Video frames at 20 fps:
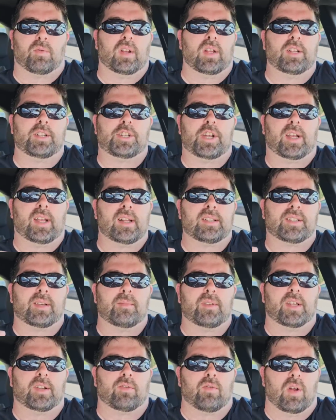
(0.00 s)
We're going to check out
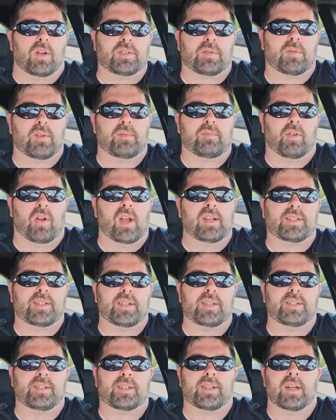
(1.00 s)
some of the grocery
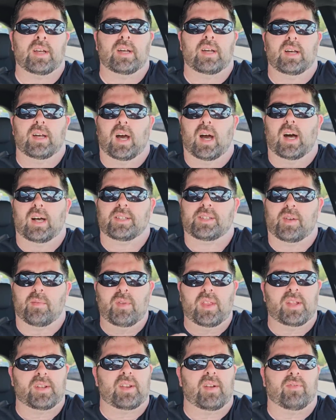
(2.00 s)
prices, uh,
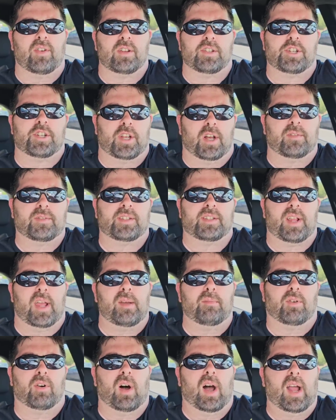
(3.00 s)
some of the different
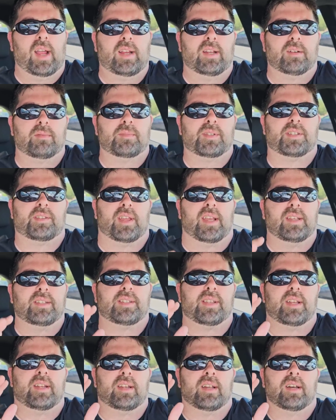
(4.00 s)
shelf-stable items,
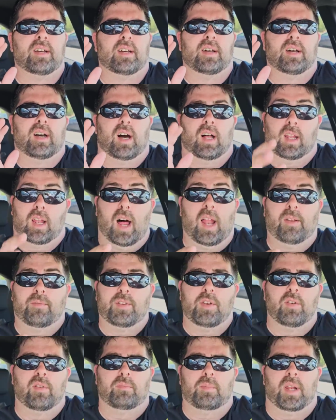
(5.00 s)
things that a lot
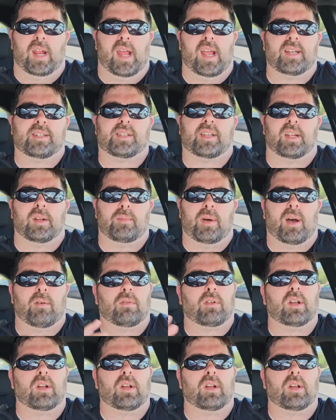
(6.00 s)
of you have been asking about.